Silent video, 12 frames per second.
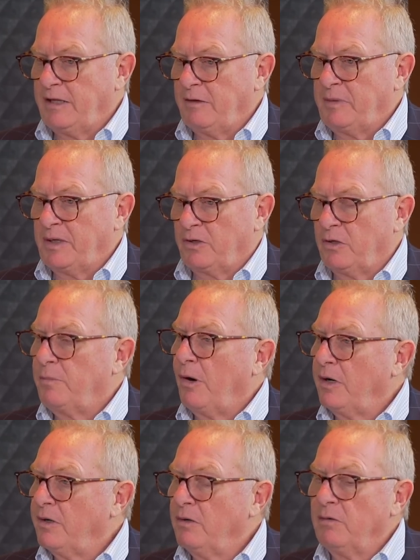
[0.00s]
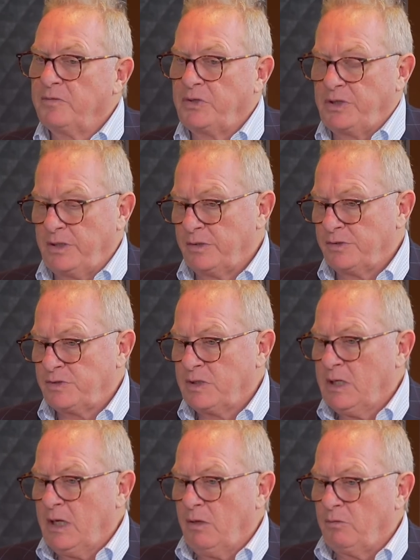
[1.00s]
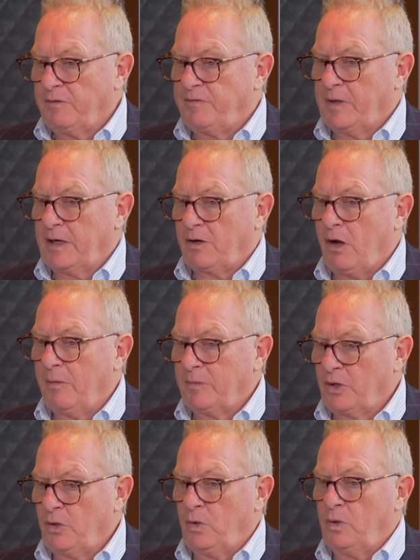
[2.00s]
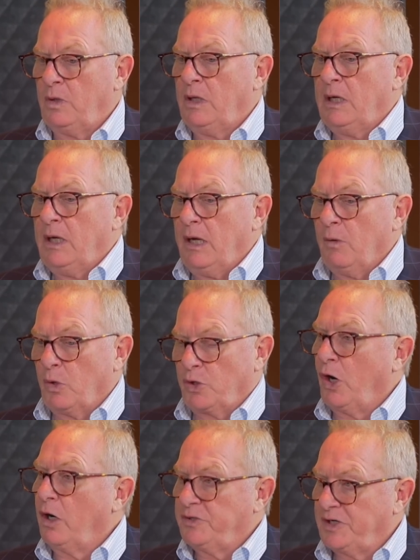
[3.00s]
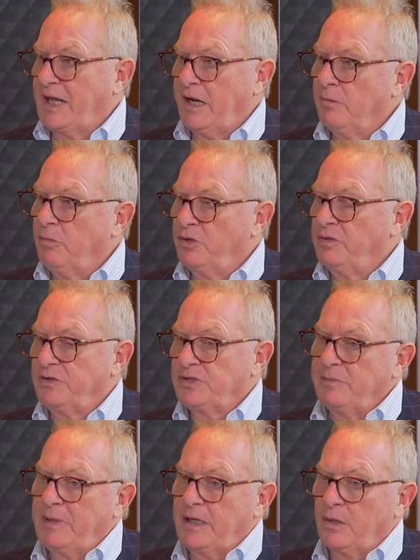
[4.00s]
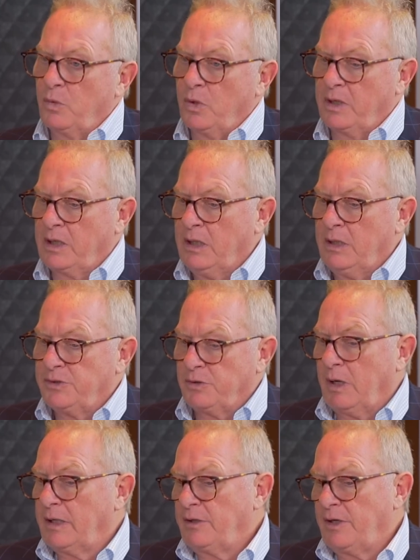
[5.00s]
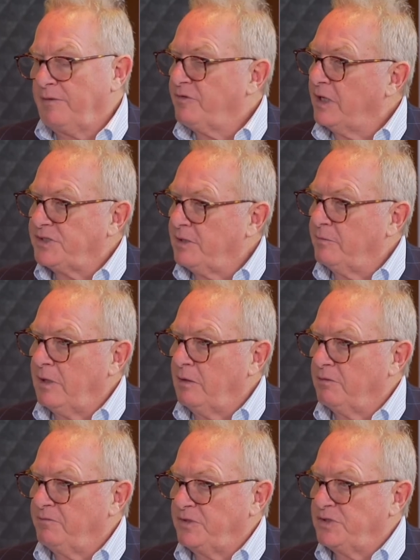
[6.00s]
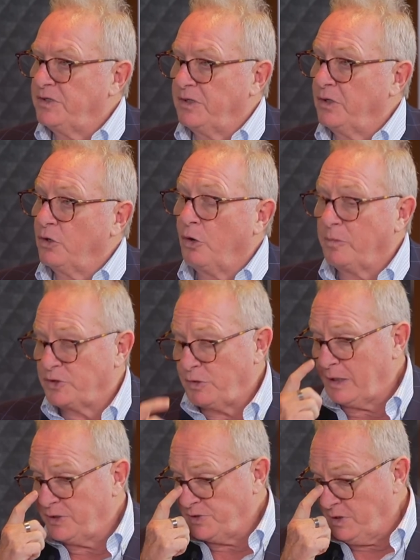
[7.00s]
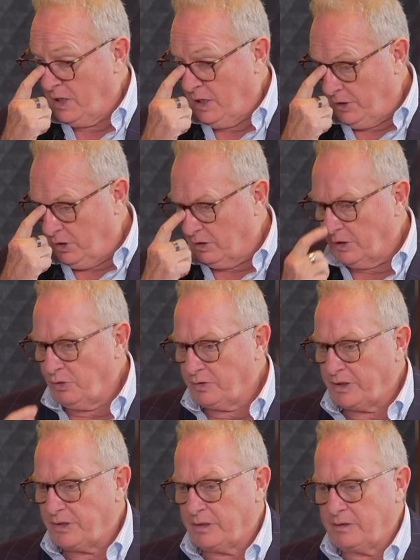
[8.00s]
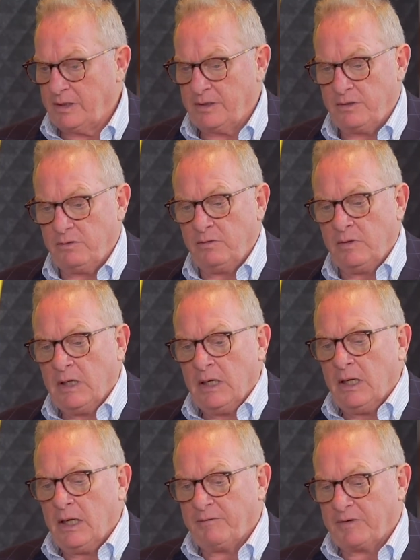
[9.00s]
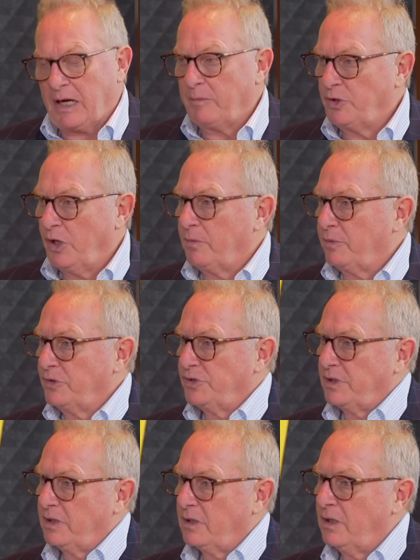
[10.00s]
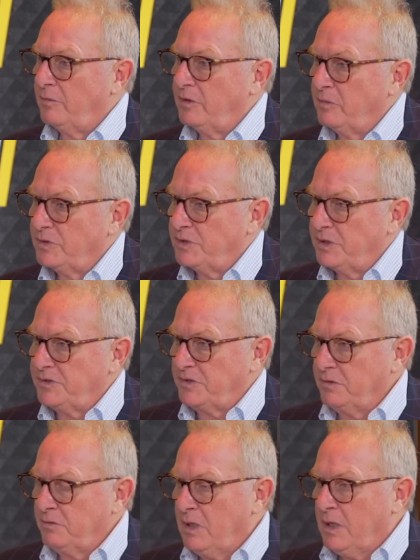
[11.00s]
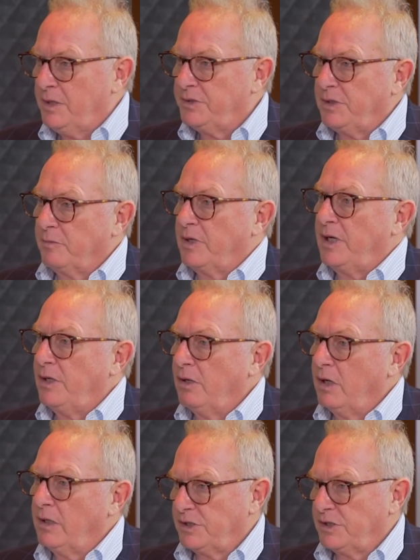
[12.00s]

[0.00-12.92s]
They've been a good partner over the years. We've had a common goal, worked hard together, both of us, to make it work. So you'd have to ask them how it fits into their corporate strategy. I know they do have the Quebradona project in Colombia, which they still seem keen on.